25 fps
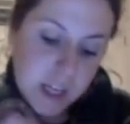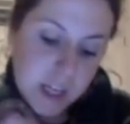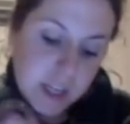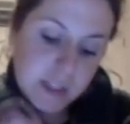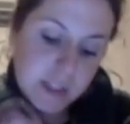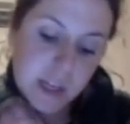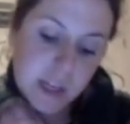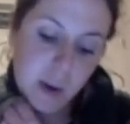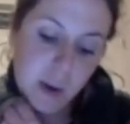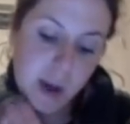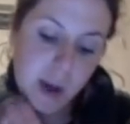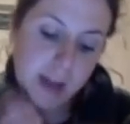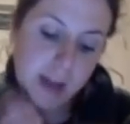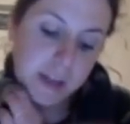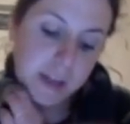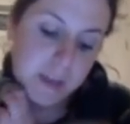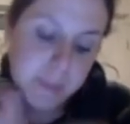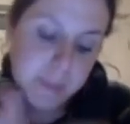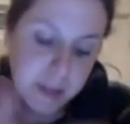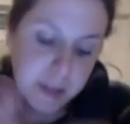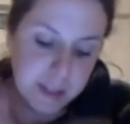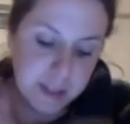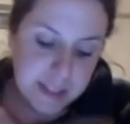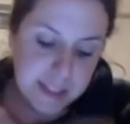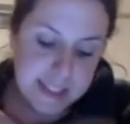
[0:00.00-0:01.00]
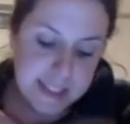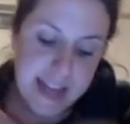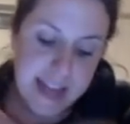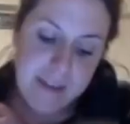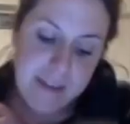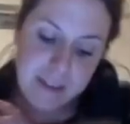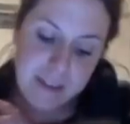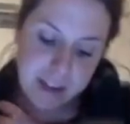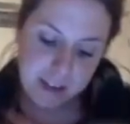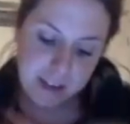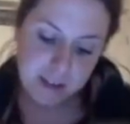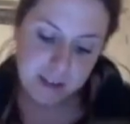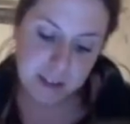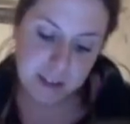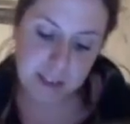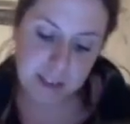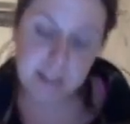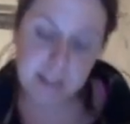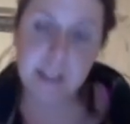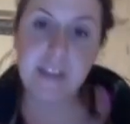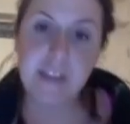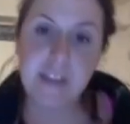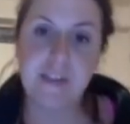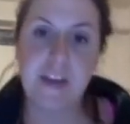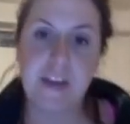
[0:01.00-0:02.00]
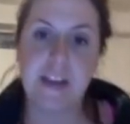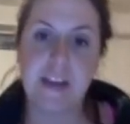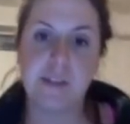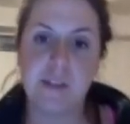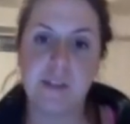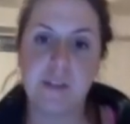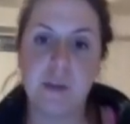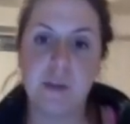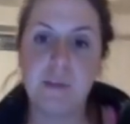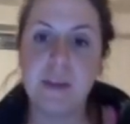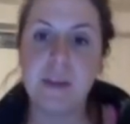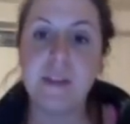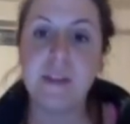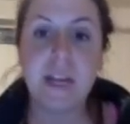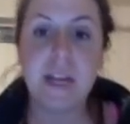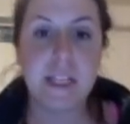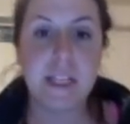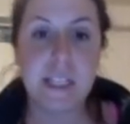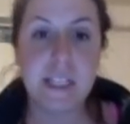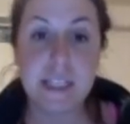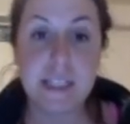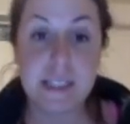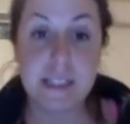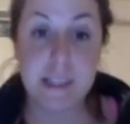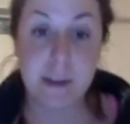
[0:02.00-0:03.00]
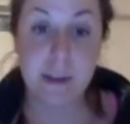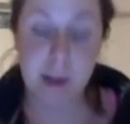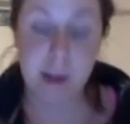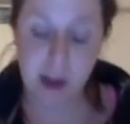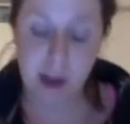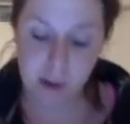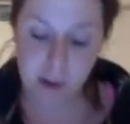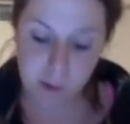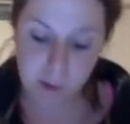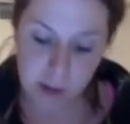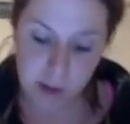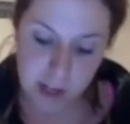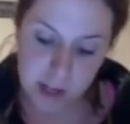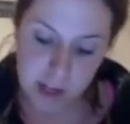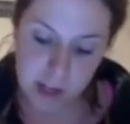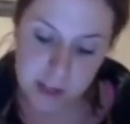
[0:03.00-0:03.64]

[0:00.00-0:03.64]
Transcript: So on number 7, let's look at this. Your midline's at 0.